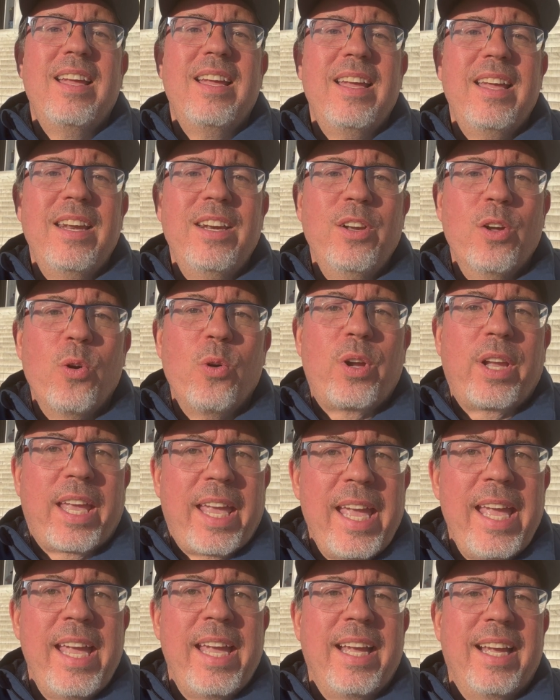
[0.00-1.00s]
and no
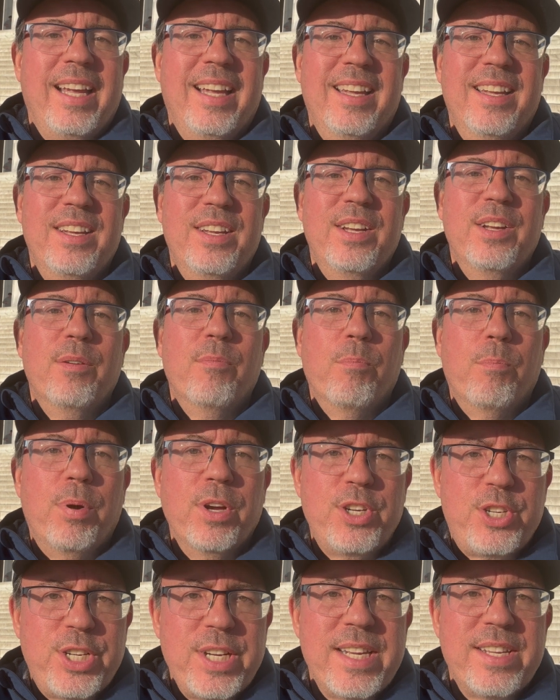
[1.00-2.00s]
king
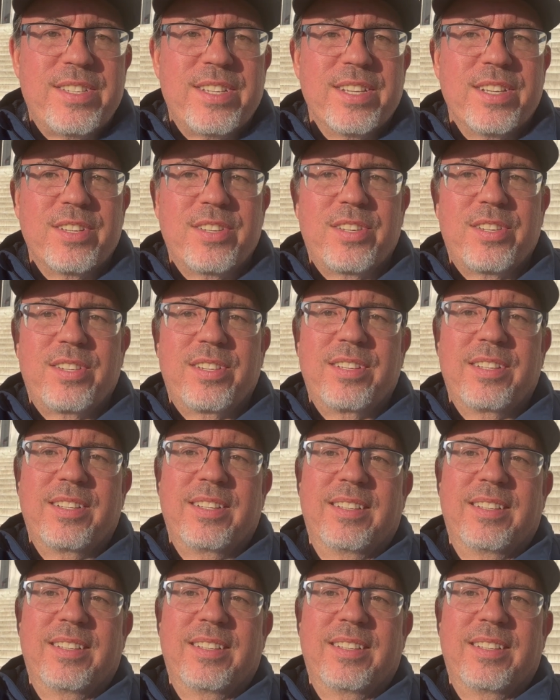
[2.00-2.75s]
but Jesus.